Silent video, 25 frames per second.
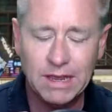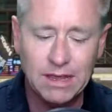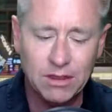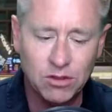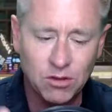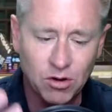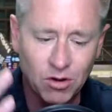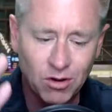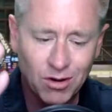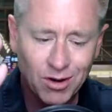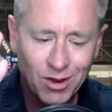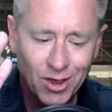
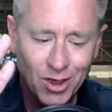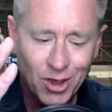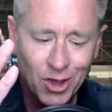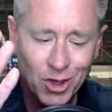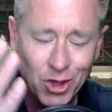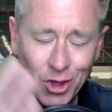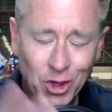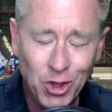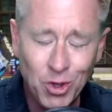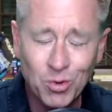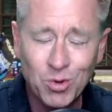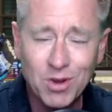Either
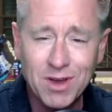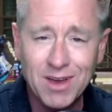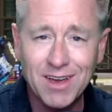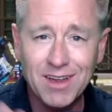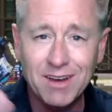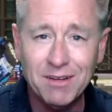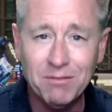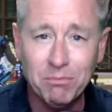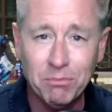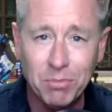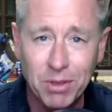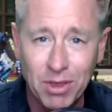you
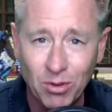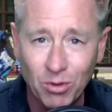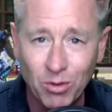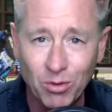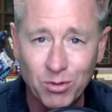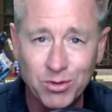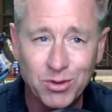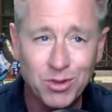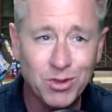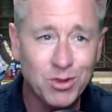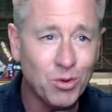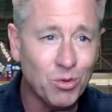can
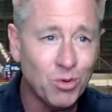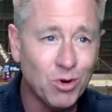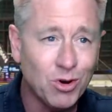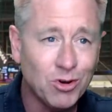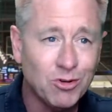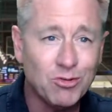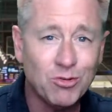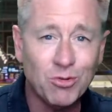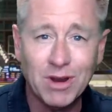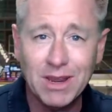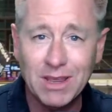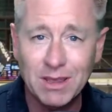build your
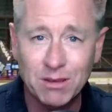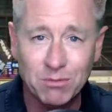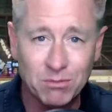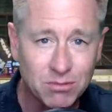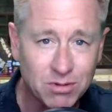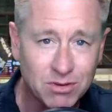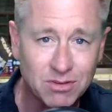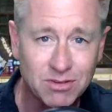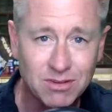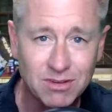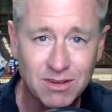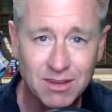
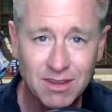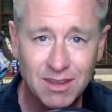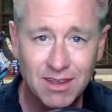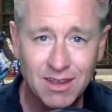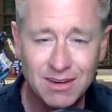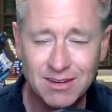dreams.